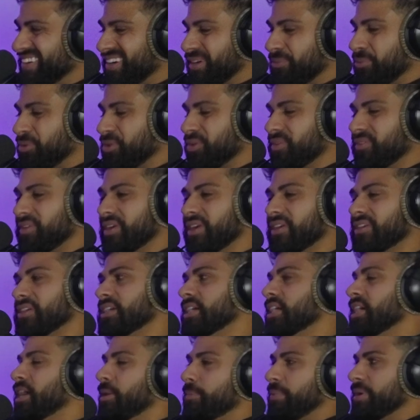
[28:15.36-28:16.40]
Harmol over here.
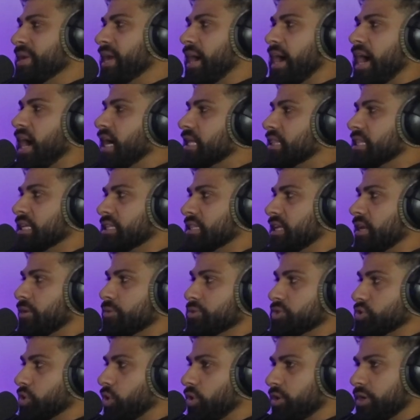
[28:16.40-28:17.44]
But yeah, I think that it
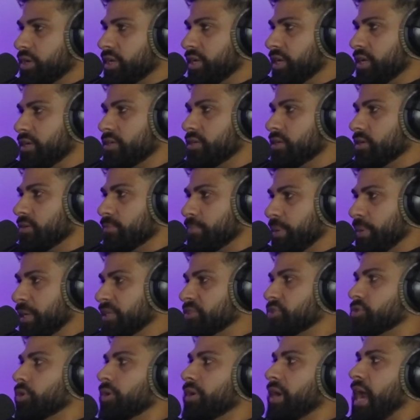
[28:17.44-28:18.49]
was targeted
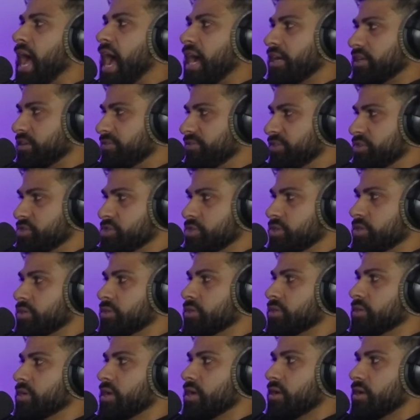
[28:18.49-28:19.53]
based on activism